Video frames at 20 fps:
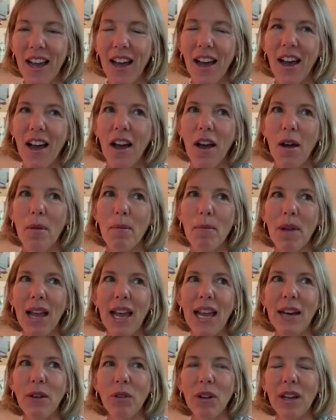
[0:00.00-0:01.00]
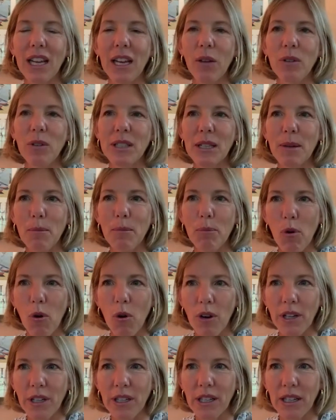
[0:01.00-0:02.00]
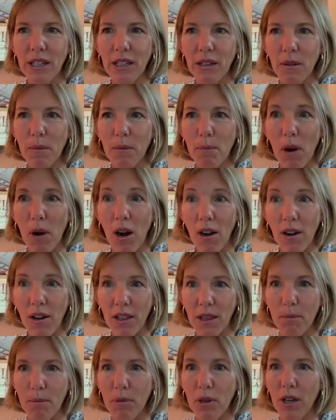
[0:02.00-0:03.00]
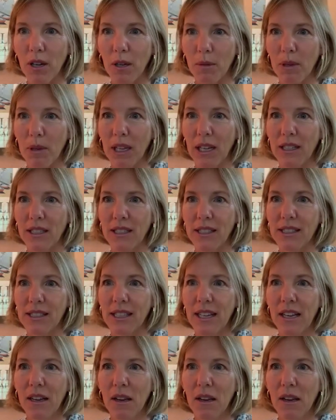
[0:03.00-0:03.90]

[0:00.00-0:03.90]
And it was an important part of the book, because